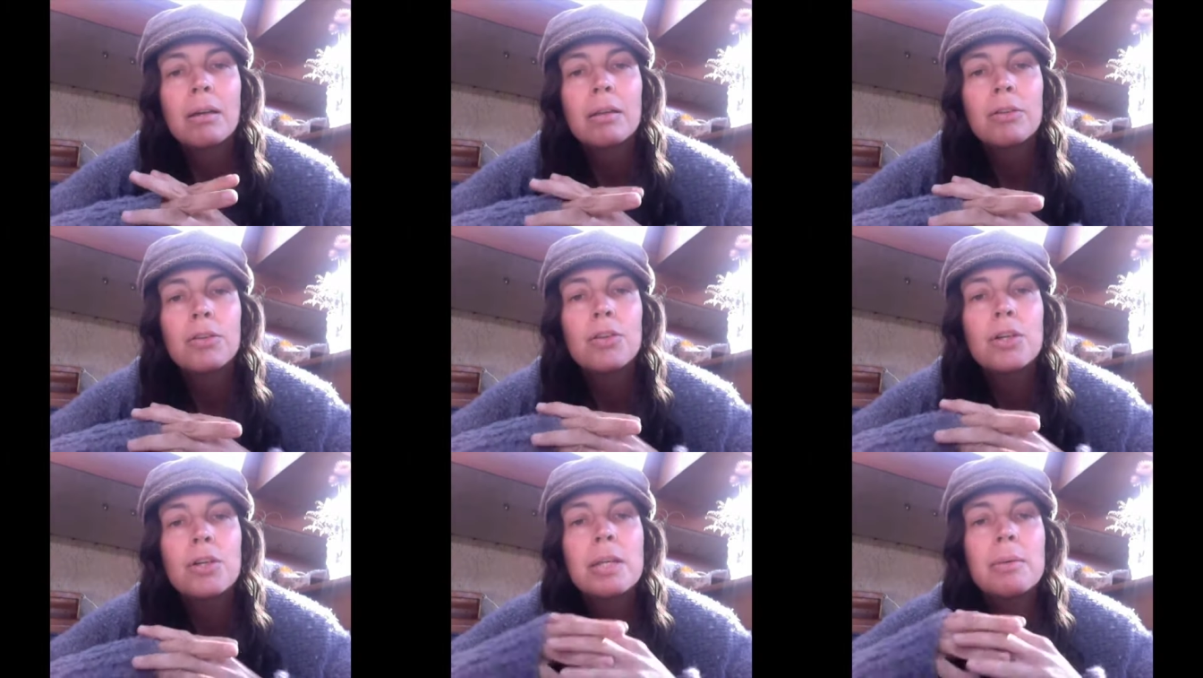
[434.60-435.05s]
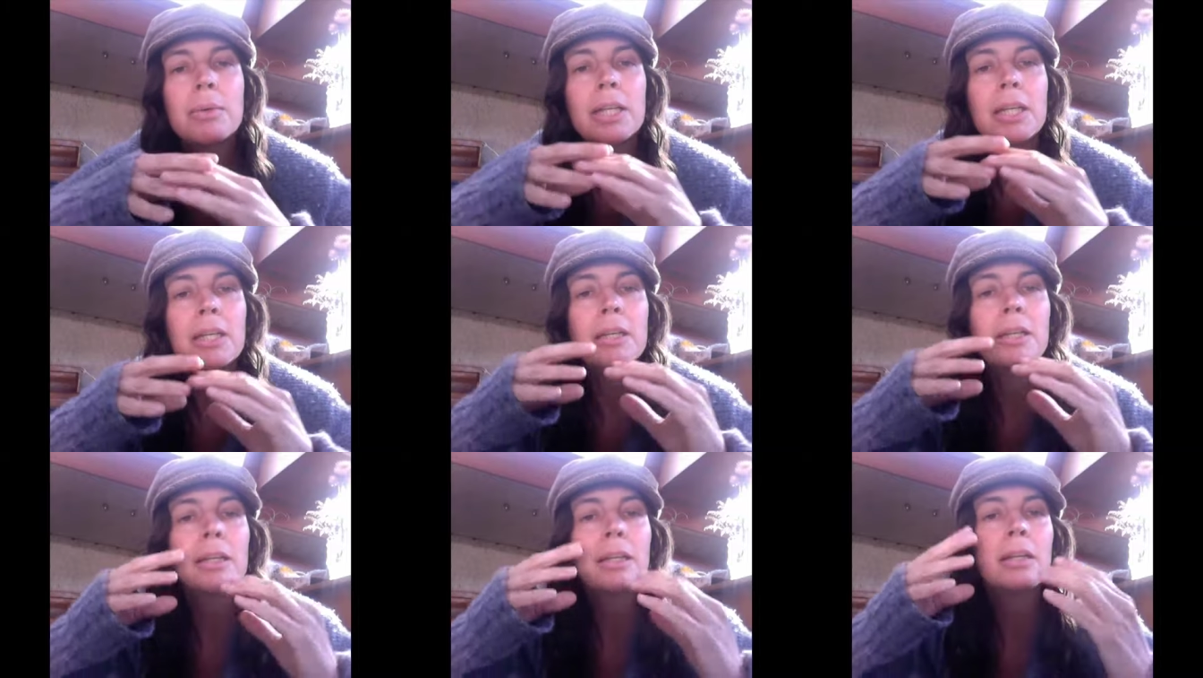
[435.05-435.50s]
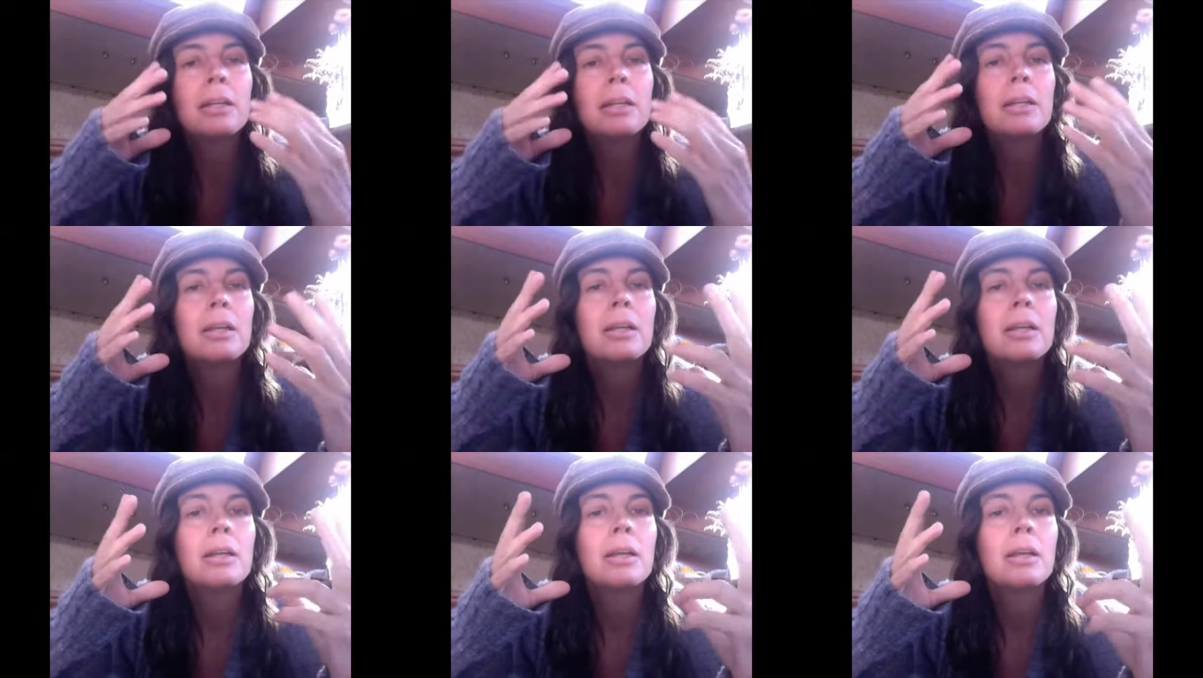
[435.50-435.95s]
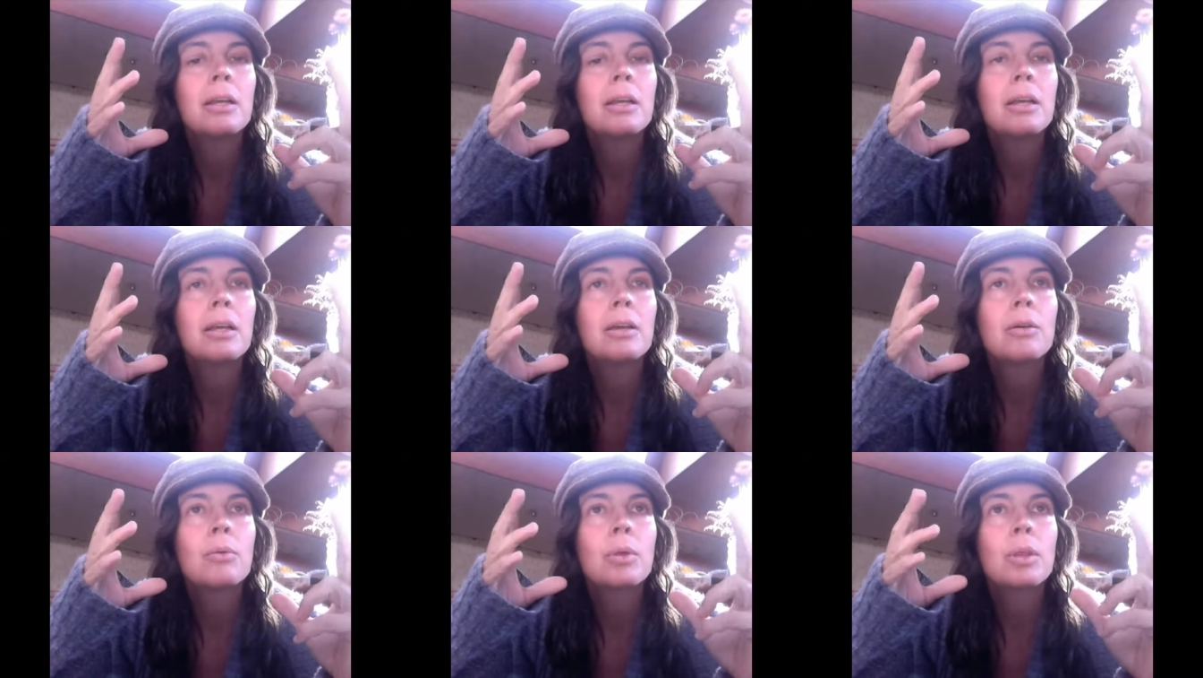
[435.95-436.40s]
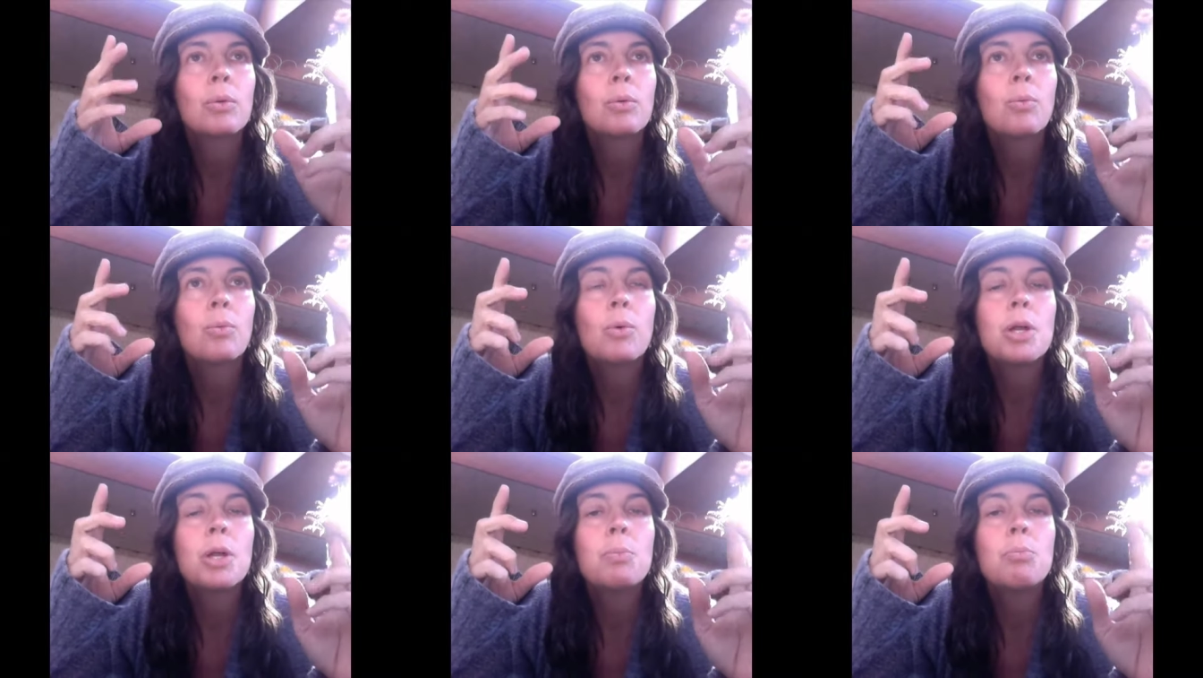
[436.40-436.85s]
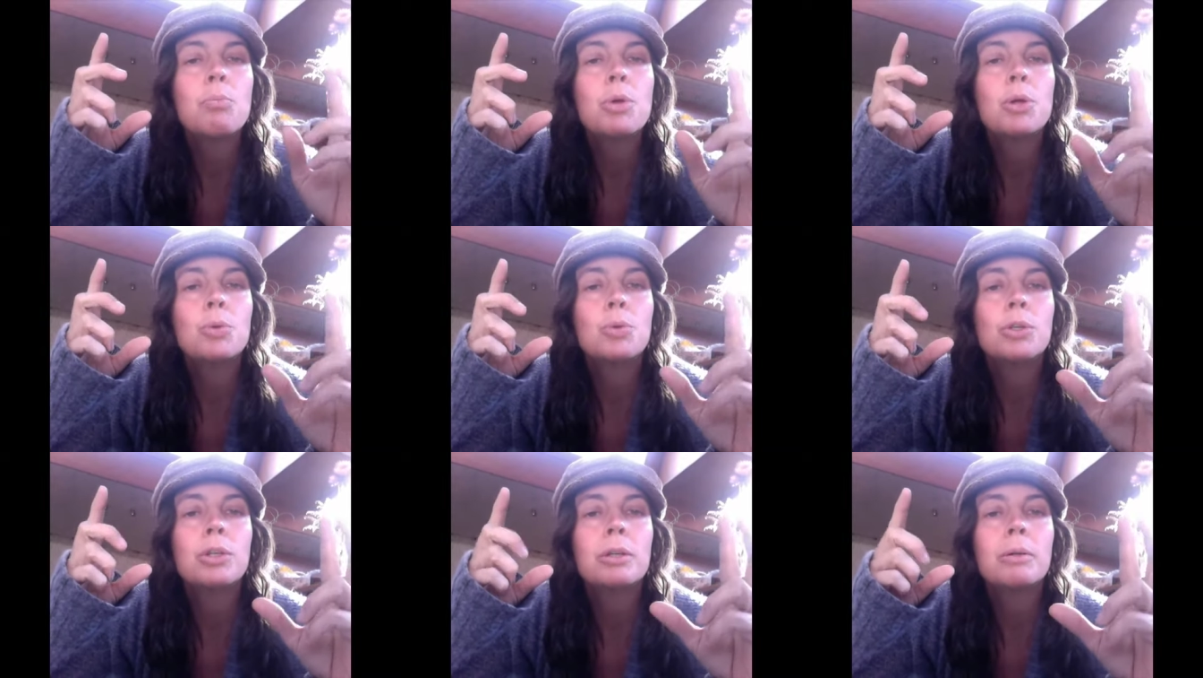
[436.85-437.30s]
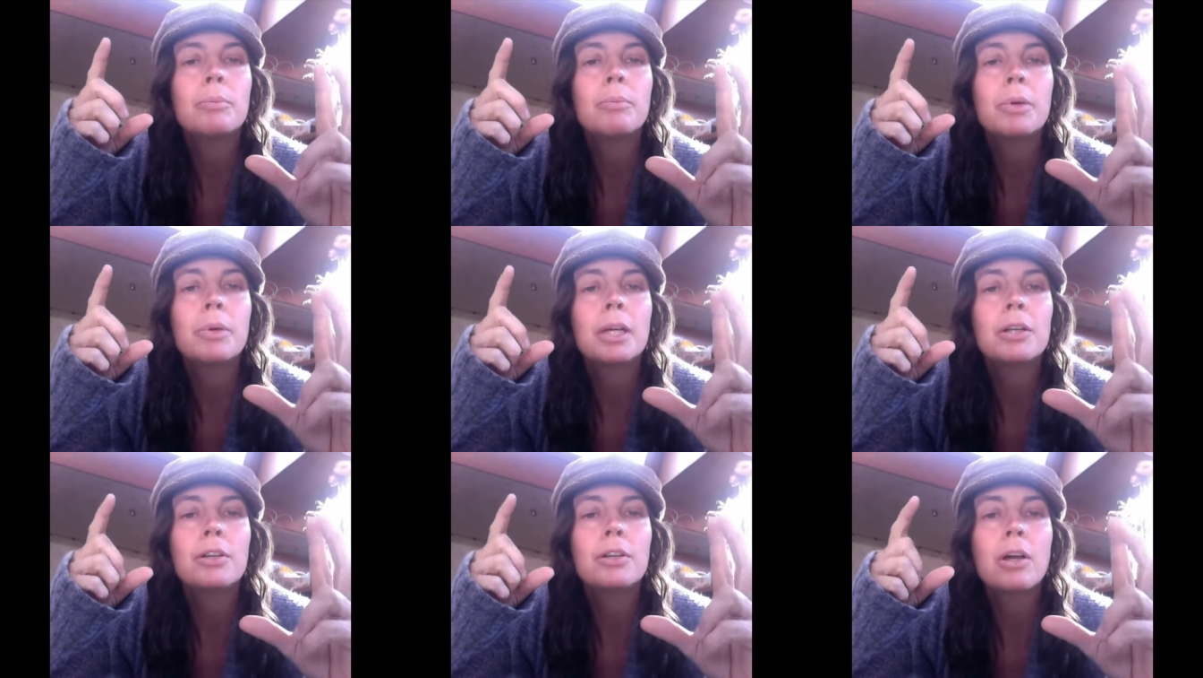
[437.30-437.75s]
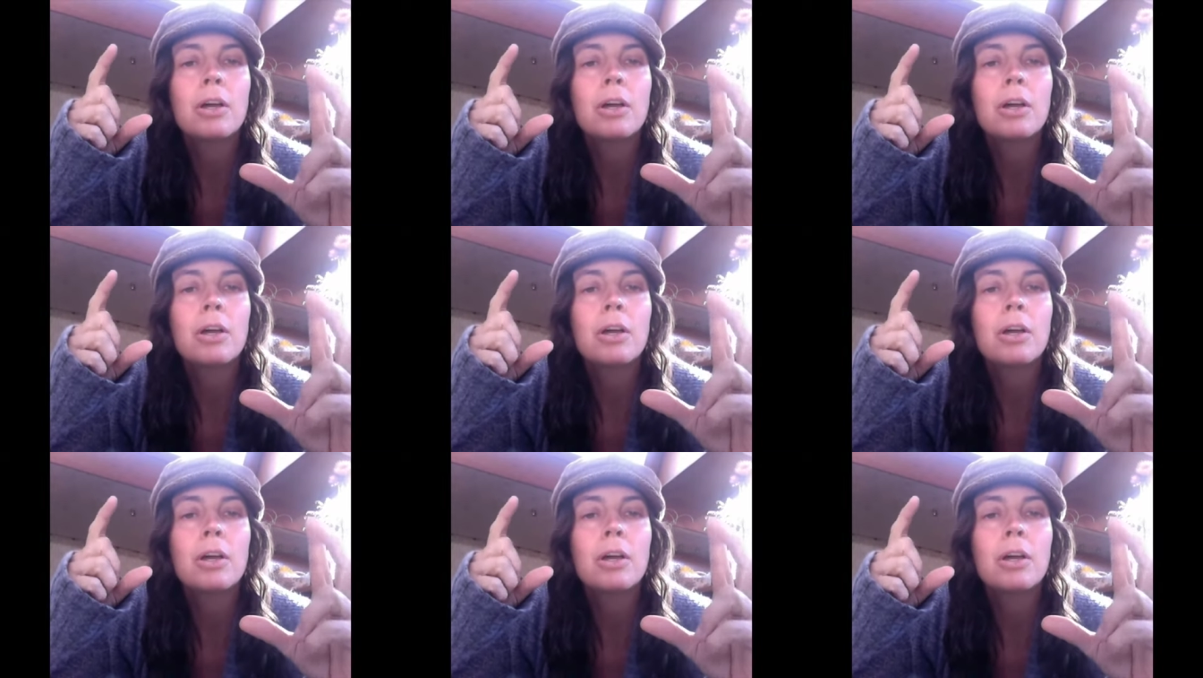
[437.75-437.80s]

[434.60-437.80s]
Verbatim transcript: dream ended with the one motion picture